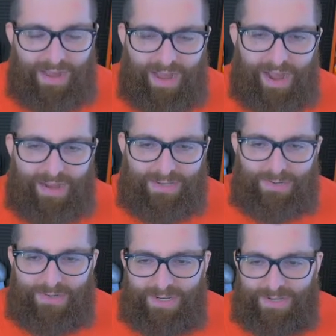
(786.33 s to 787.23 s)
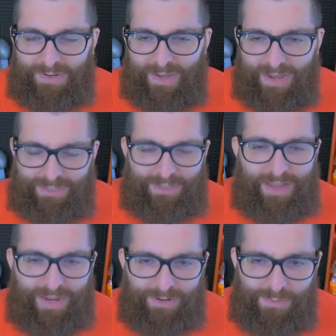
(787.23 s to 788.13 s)
I do need
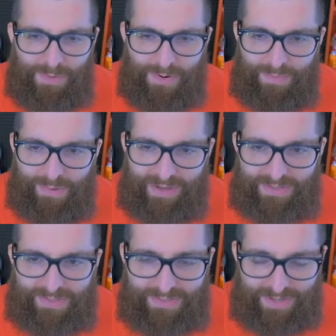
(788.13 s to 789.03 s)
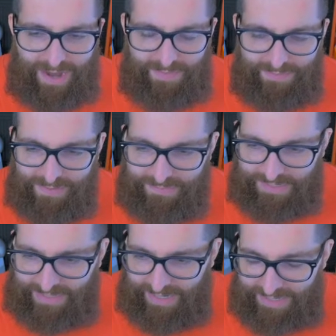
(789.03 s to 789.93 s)
to do more Boston Scott film
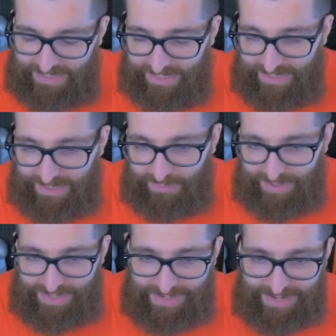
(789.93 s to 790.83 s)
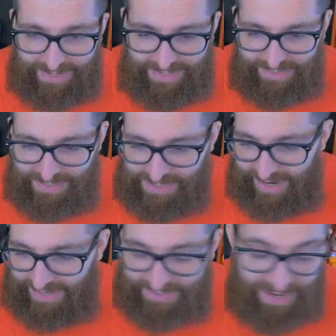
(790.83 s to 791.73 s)
study because he looked really good against the
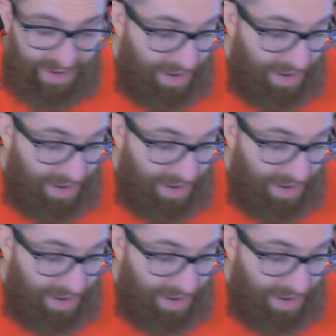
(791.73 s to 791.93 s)
Giants.